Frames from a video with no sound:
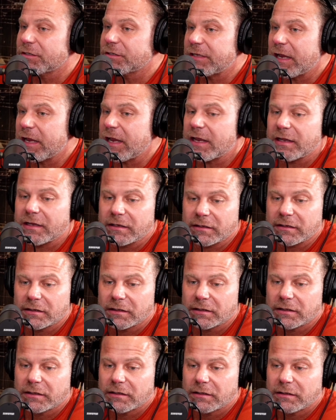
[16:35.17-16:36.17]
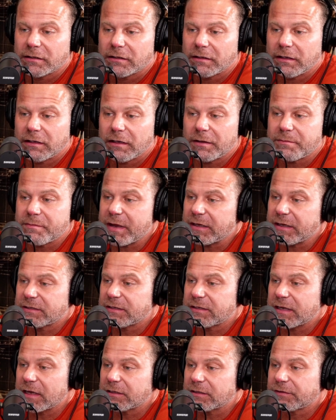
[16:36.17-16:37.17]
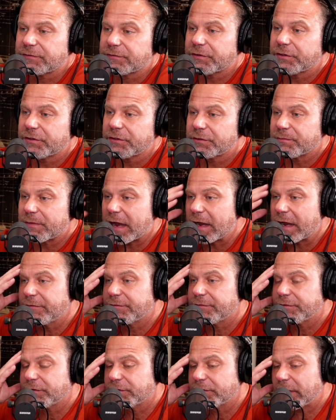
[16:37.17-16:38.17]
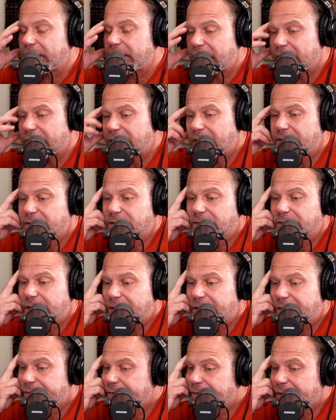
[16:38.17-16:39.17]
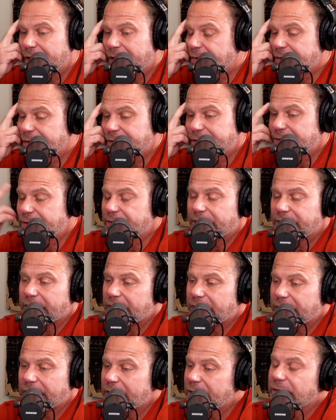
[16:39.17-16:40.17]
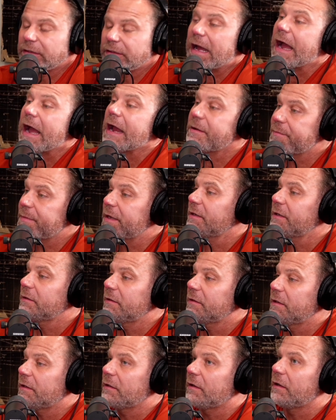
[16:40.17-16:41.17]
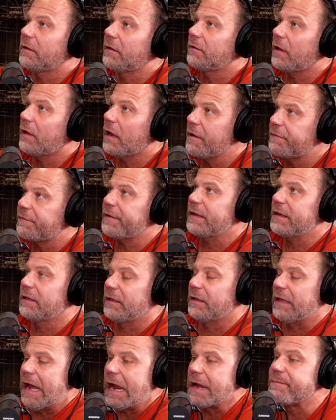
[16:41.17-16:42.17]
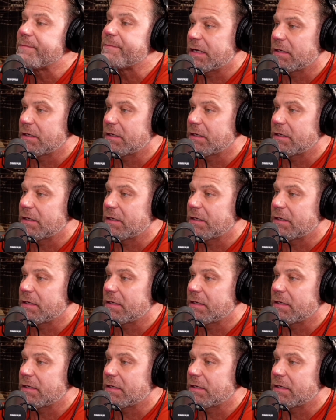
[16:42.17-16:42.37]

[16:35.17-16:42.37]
saying, it makes sense for your mindful and to live an alignment, a life in alignment.